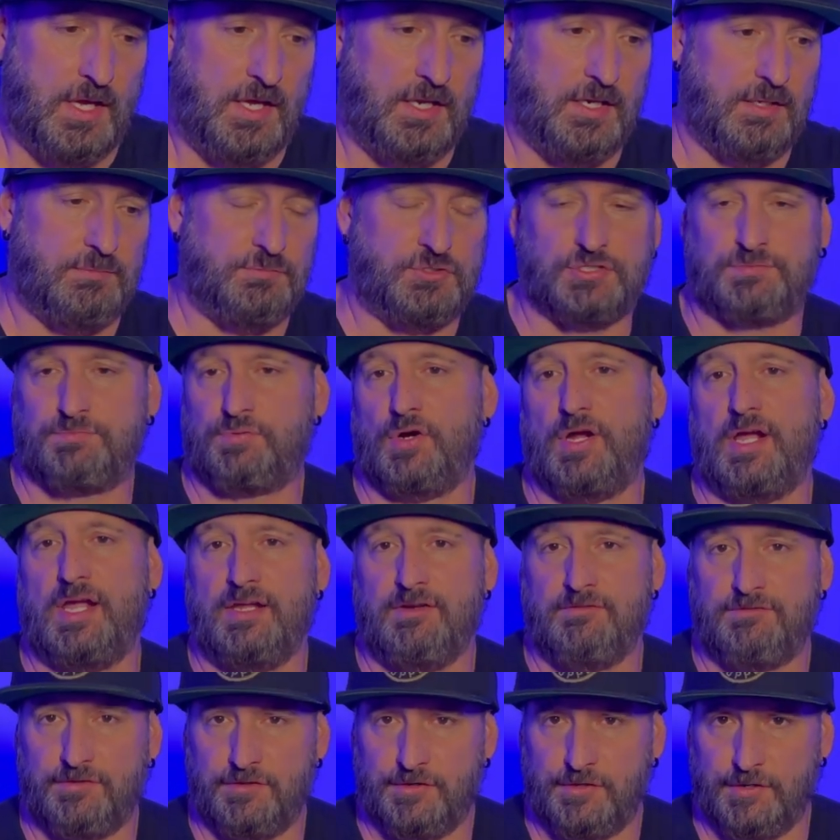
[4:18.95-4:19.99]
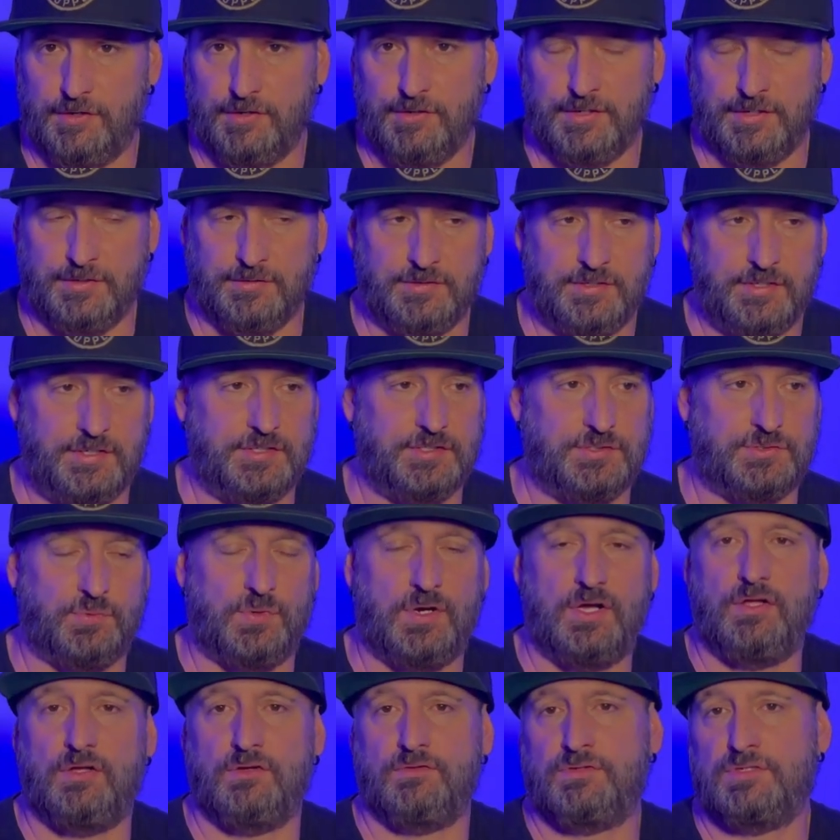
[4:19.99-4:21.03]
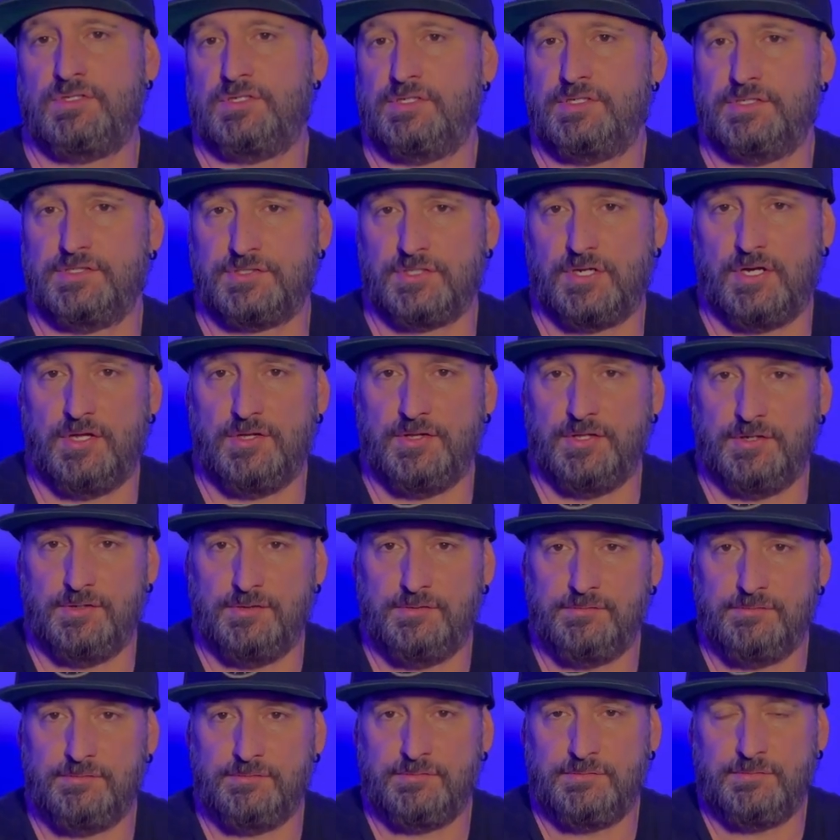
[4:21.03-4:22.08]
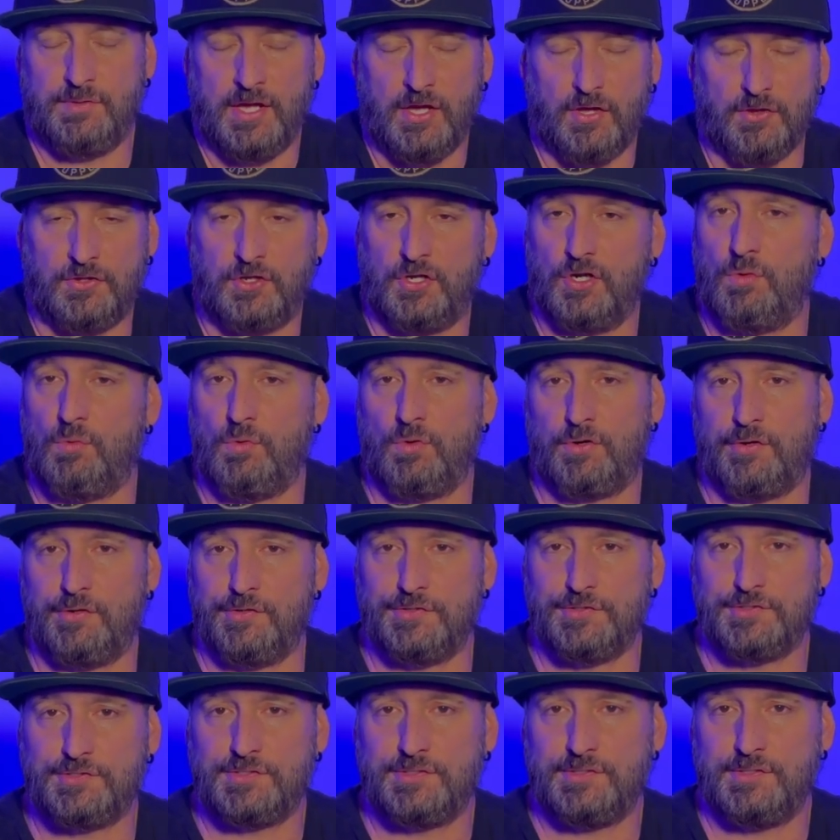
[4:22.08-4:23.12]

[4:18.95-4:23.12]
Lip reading: I'm just praying for her and as well as all the healthcare workers.